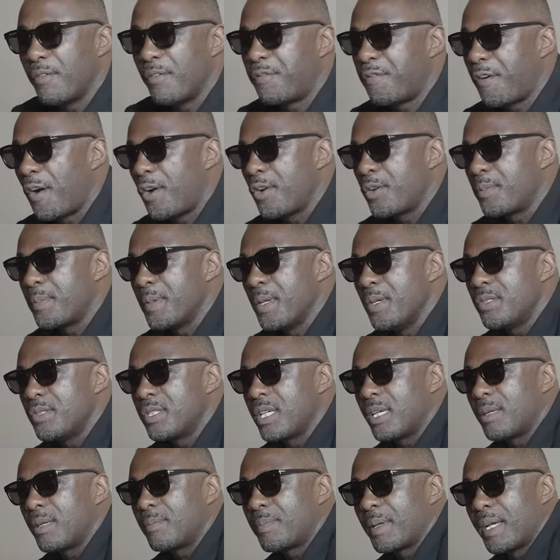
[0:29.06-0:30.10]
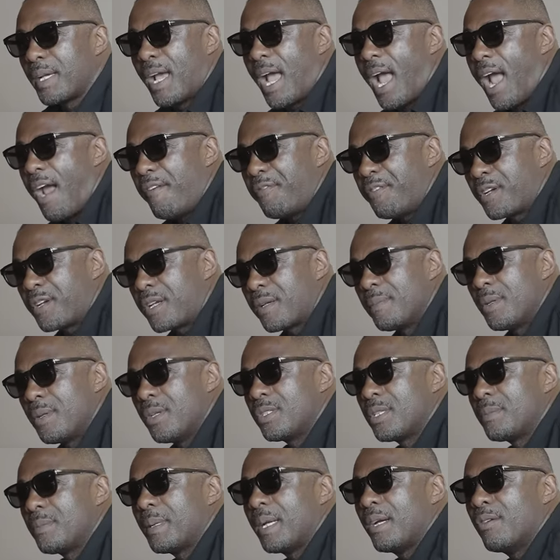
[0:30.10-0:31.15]
folk music, bit of African
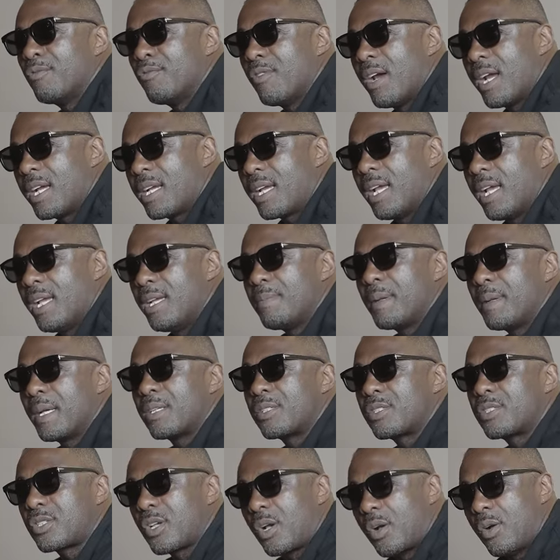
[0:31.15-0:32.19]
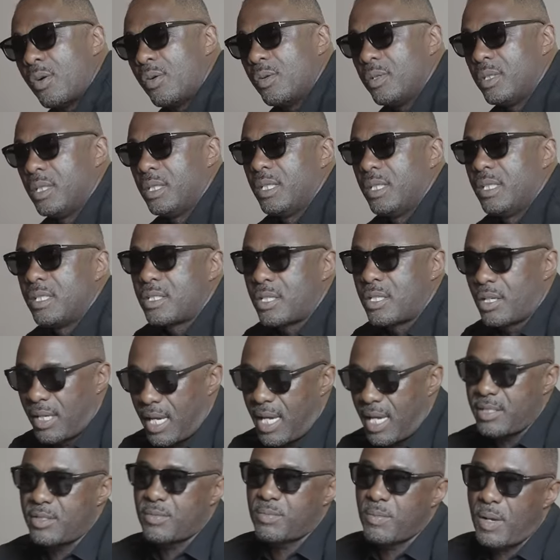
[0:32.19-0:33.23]
music, bit of reggae, bit of soul. So
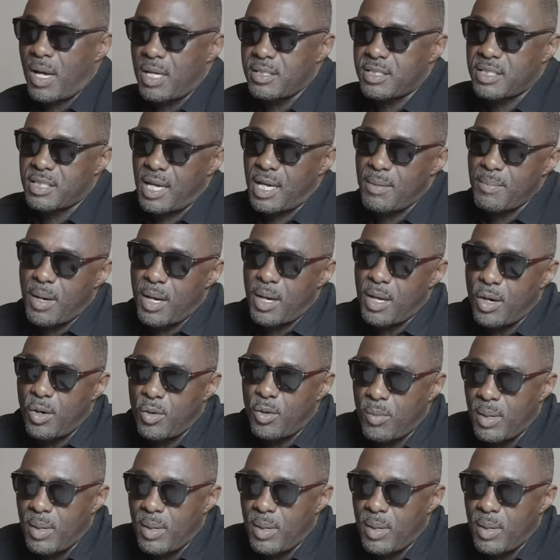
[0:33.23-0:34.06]
that's, I'd say, my old